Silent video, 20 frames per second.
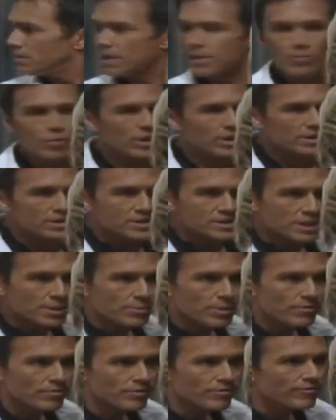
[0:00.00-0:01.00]
You keep bringing this
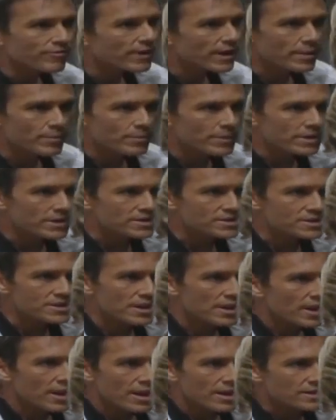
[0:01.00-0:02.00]
up every five
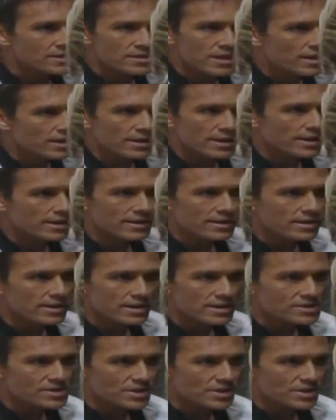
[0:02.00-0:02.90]
minutes. It's not going to get any